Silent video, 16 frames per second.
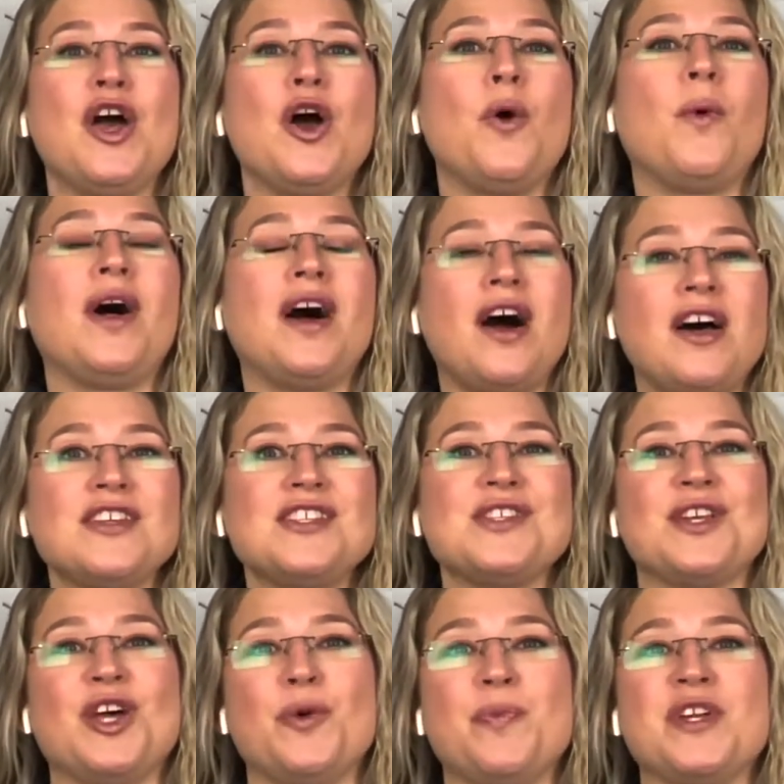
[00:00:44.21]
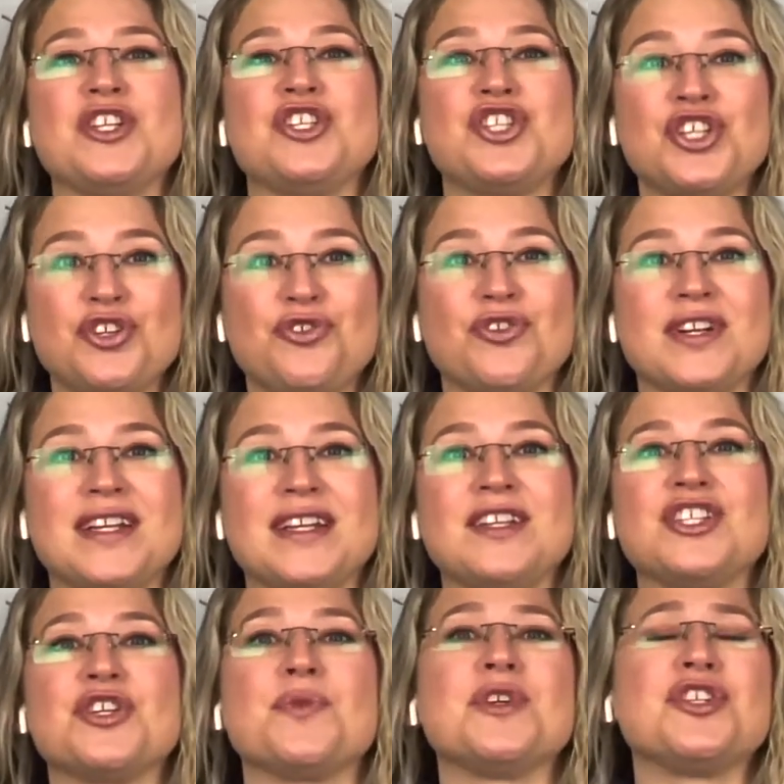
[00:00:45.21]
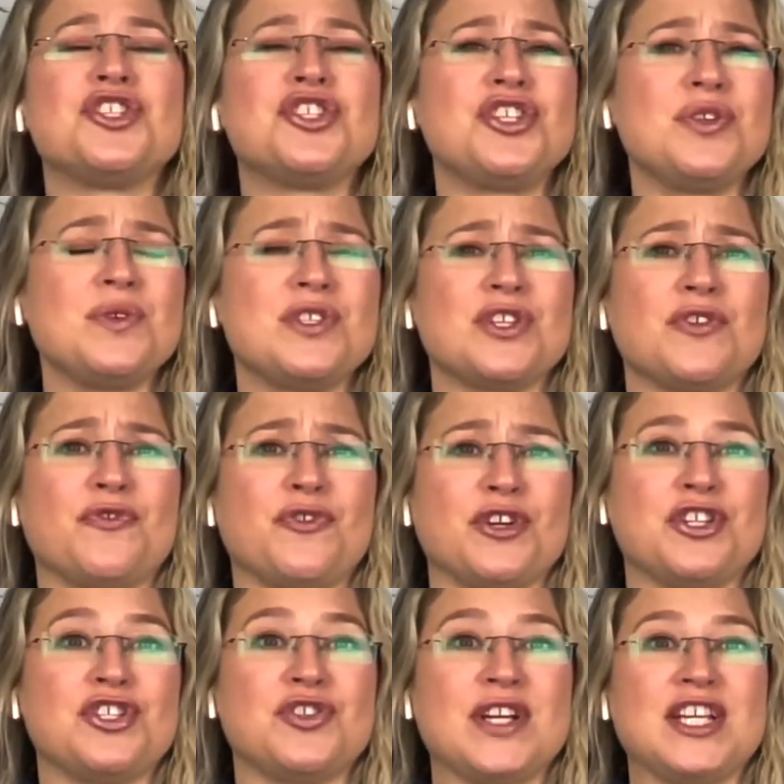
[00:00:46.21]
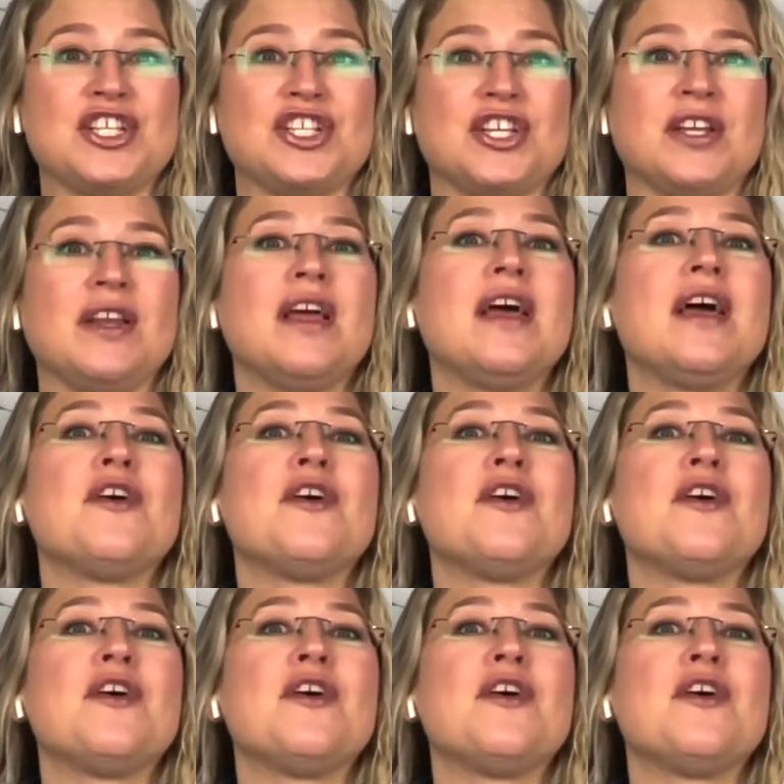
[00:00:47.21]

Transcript: while also helping children to reduce their frustration